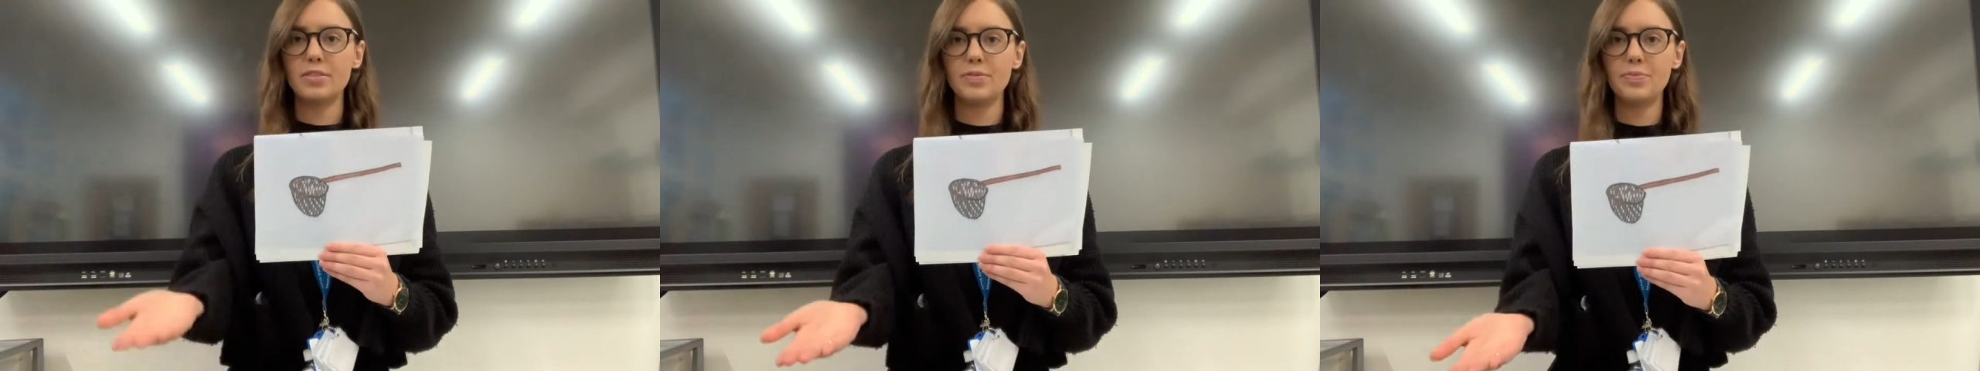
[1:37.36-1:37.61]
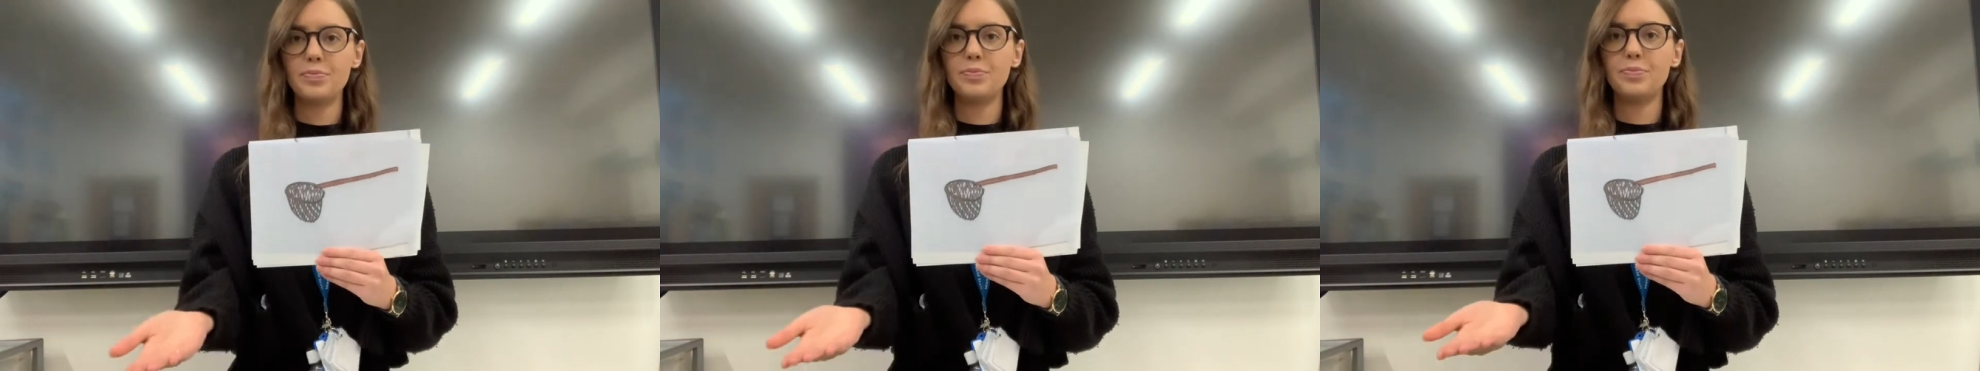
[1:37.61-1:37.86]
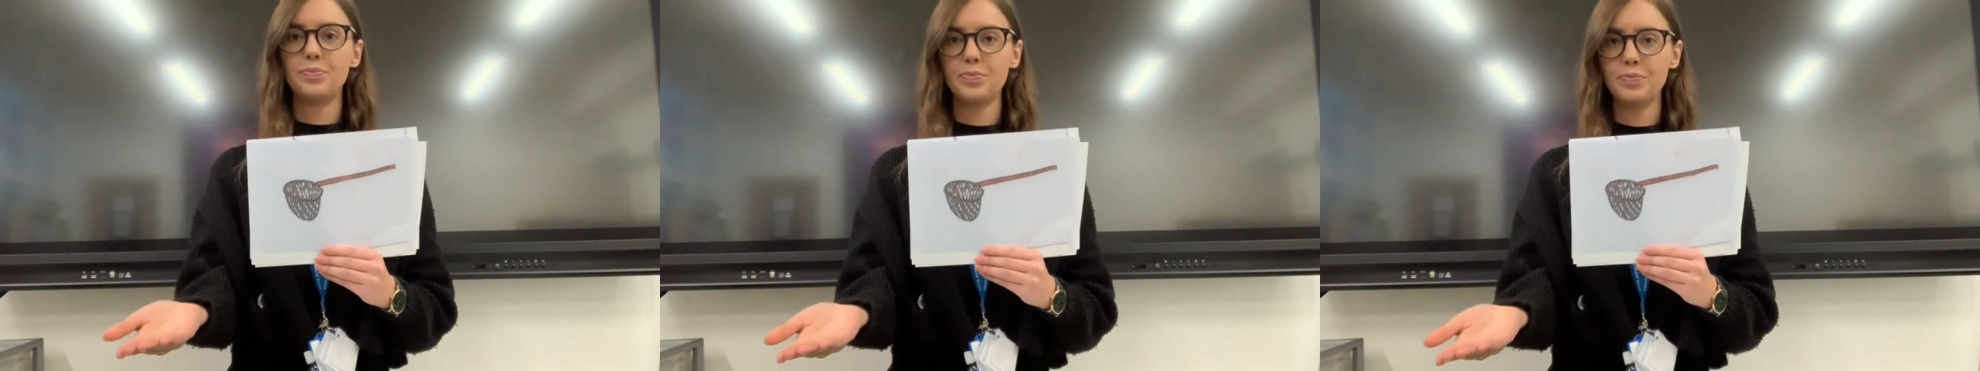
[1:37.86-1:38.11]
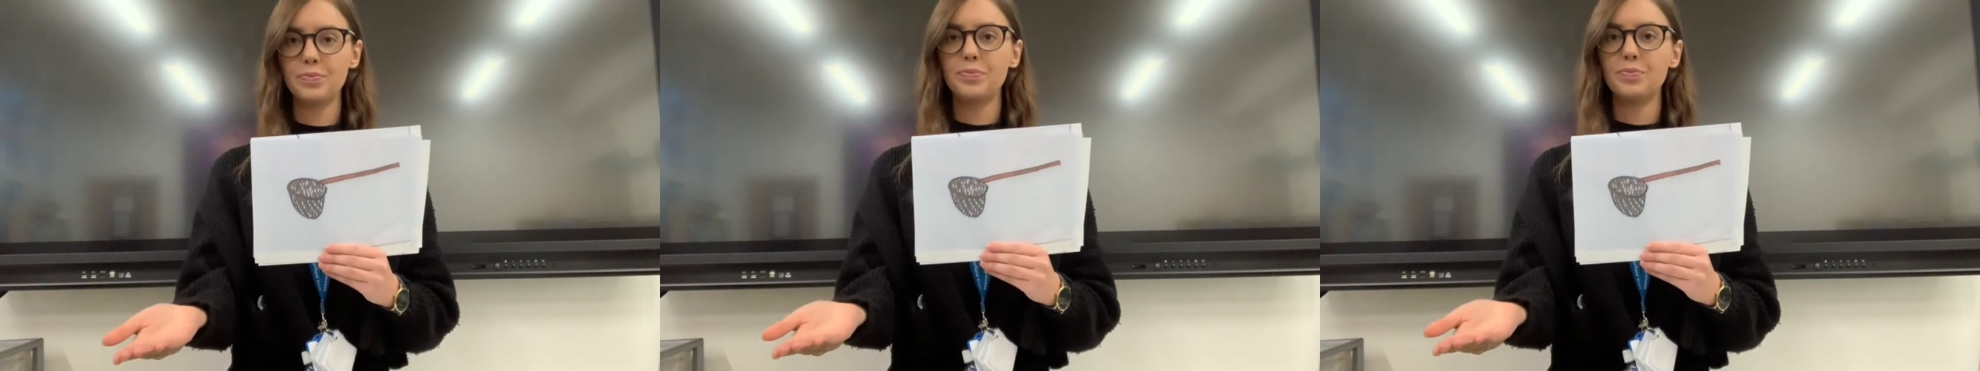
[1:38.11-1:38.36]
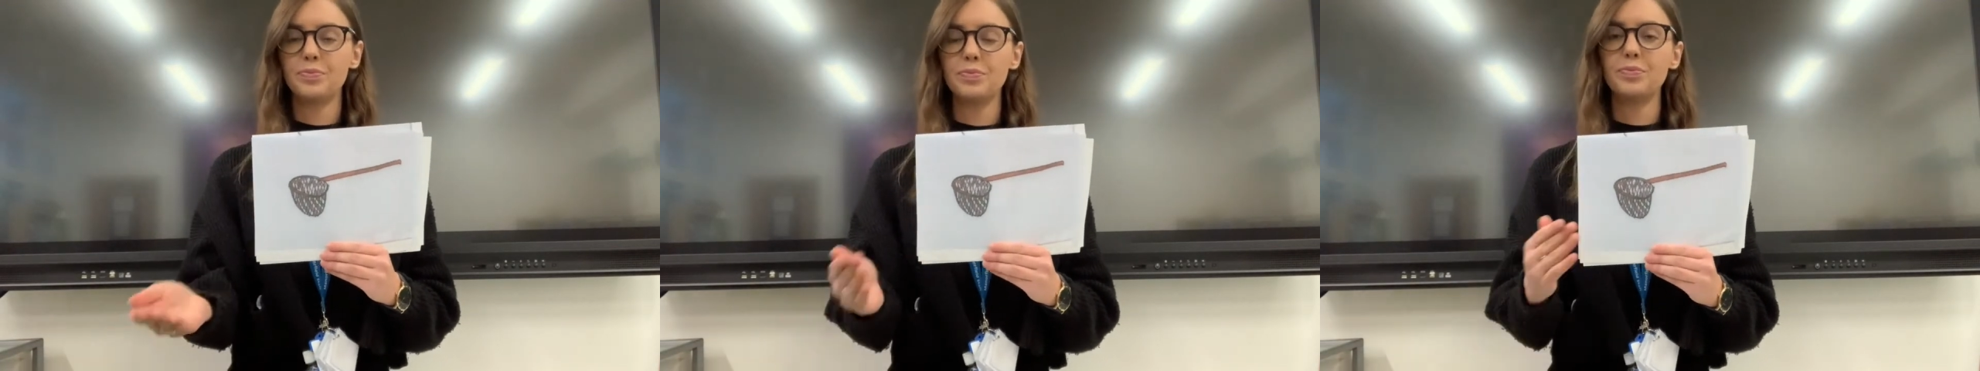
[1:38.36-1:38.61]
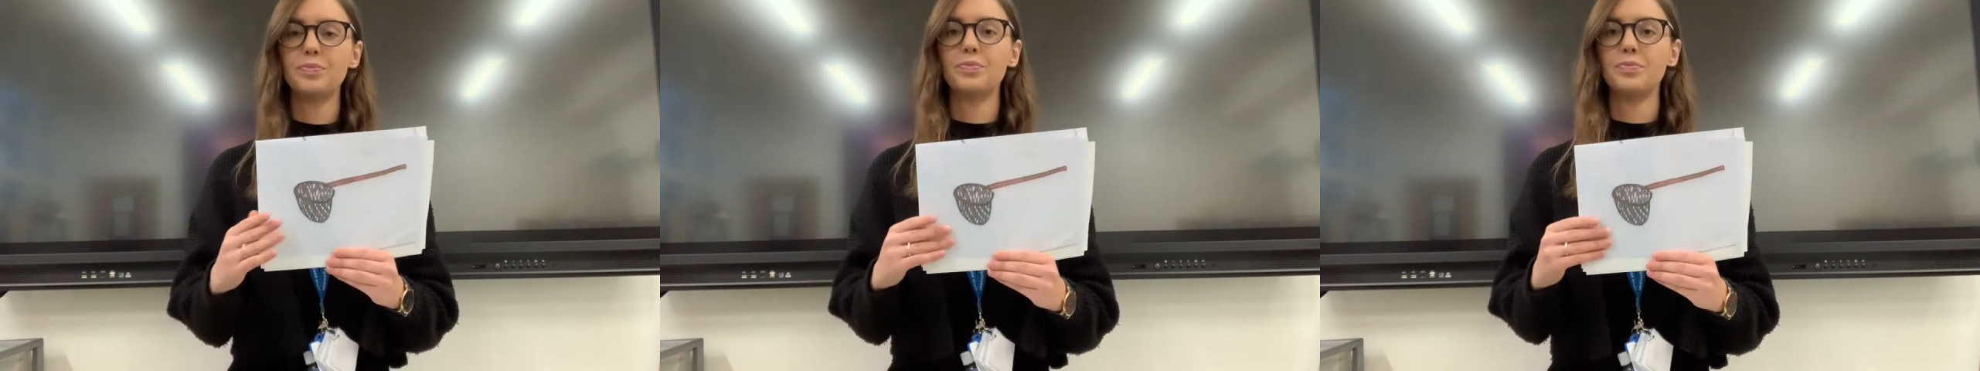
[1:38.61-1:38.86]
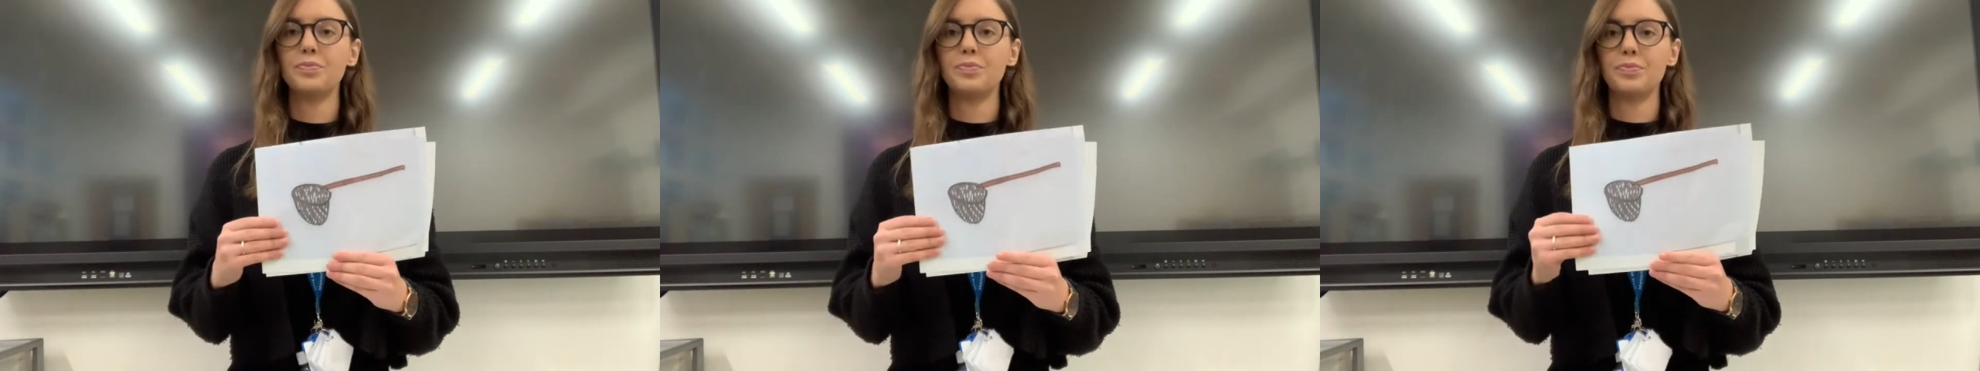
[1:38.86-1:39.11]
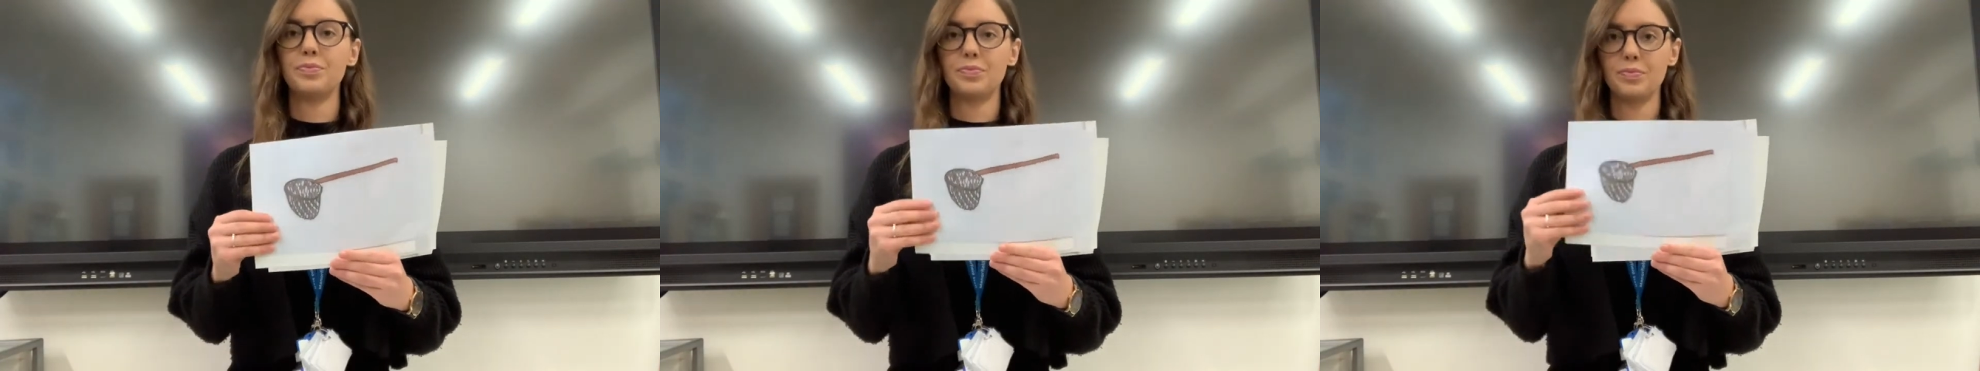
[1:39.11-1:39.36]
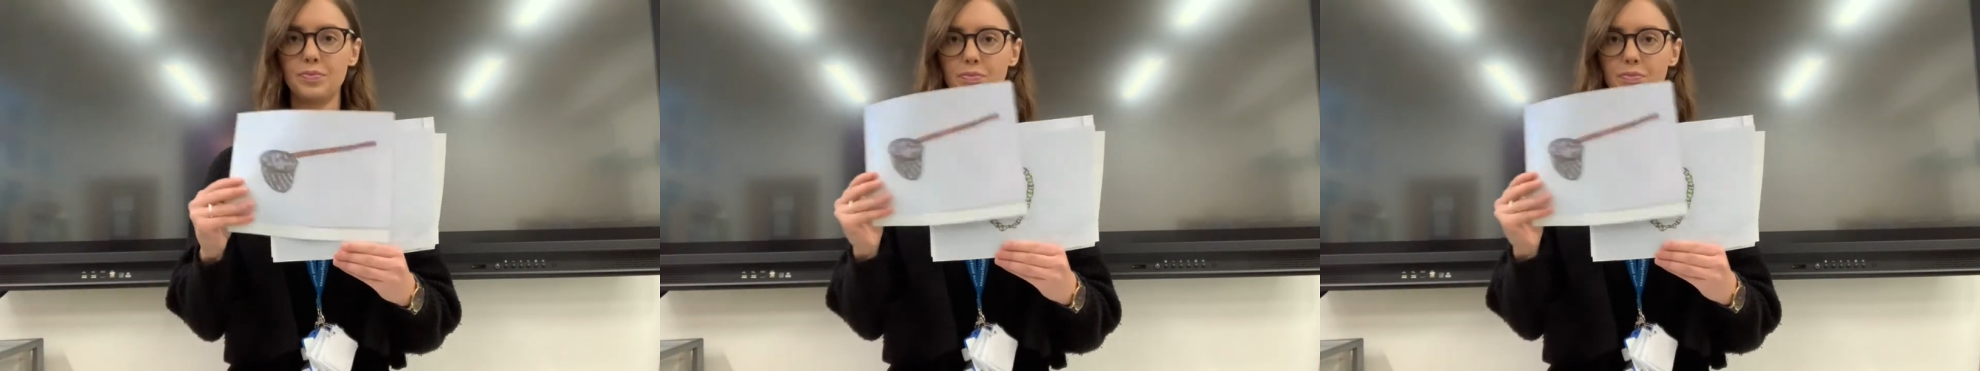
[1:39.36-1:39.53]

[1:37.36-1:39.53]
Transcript: (silence)